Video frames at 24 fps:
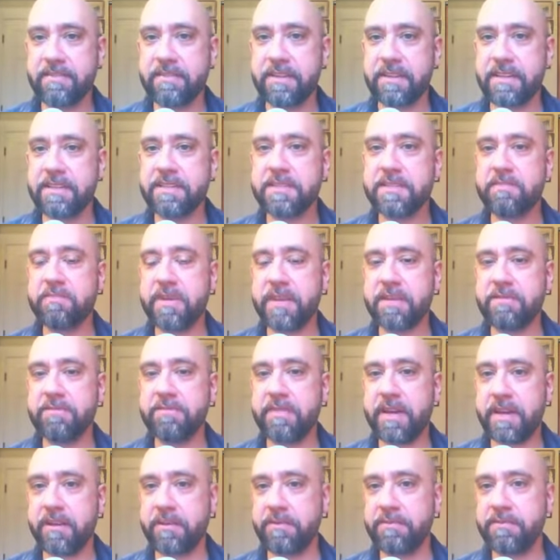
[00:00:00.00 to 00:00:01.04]
that he's a big
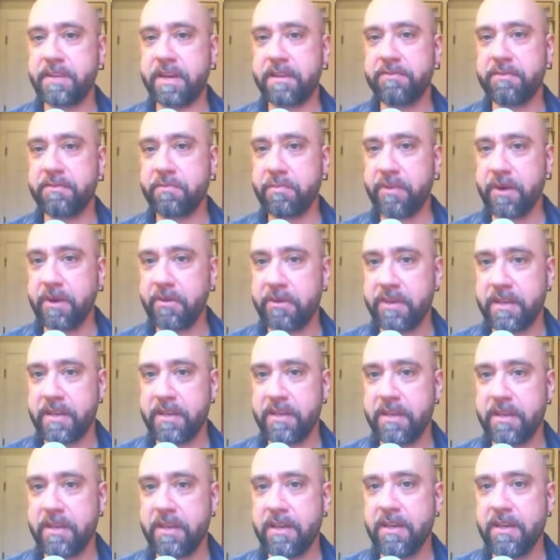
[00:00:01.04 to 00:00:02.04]
fan of David Bowie.